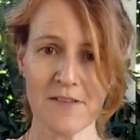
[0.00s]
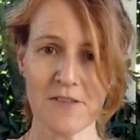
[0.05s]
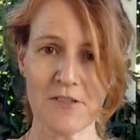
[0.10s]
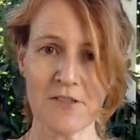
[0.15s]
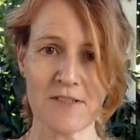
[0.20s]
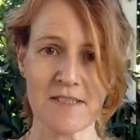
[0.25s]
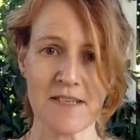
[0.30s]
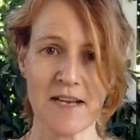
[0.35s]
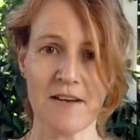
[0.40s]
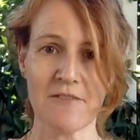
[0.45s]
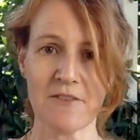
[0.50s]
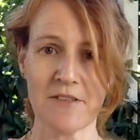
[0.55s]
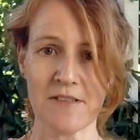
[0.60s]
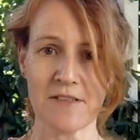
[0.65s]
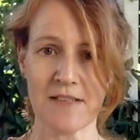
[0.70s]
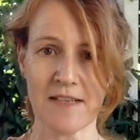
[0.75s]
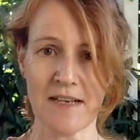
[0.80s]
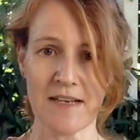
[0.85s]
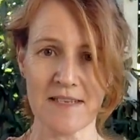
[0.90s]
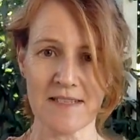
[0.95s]
You just cover
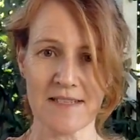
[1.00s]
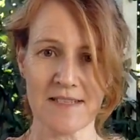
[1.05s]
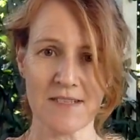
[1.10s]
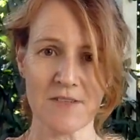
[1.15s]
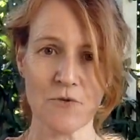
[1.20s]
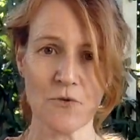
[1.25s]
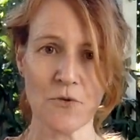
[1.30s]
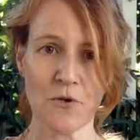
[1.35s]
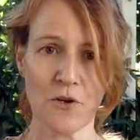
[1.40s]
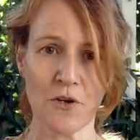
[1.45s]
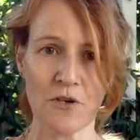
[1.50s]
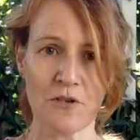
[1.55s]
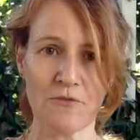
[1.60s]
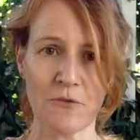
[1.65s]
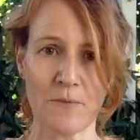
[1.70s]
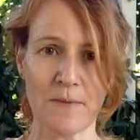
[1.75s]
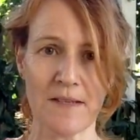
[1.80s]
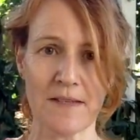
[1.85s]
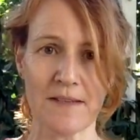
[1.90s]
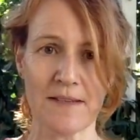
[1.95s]
the lasts all over
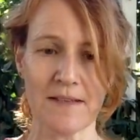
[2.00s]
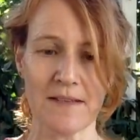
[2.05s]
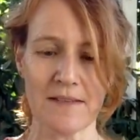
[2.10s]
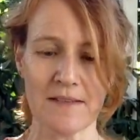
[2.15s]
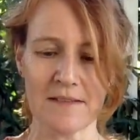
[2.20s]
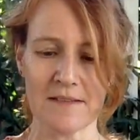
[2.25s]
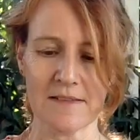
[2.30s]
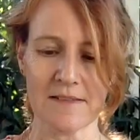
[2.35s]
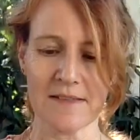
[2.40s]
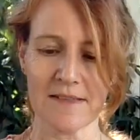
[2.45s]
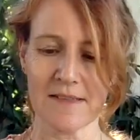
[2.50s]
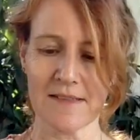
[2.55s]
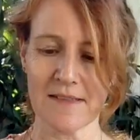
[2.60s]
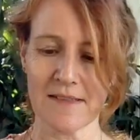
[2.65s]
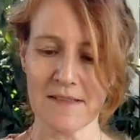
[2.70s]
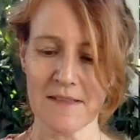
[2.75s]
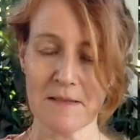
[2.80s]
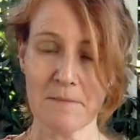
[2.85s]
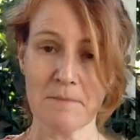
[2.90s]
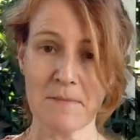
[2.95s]
with
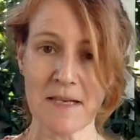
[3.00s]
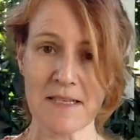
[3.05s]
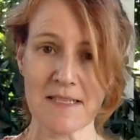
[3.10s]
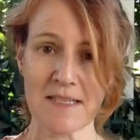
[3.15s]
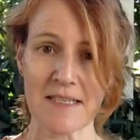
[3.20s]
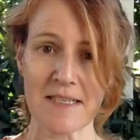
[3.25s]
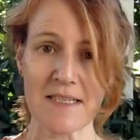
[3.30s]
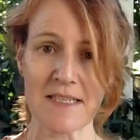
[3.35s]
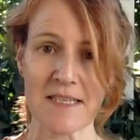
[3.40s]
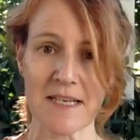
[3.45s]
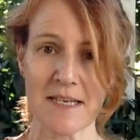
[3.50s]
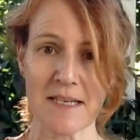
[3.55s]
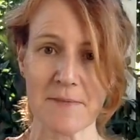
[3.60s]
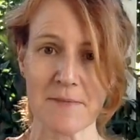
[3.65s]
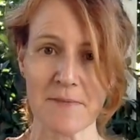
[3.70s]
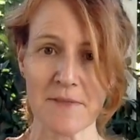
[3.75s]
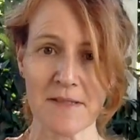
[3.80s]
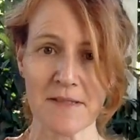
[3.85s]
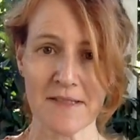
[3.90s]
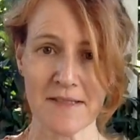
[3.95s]
masking tape.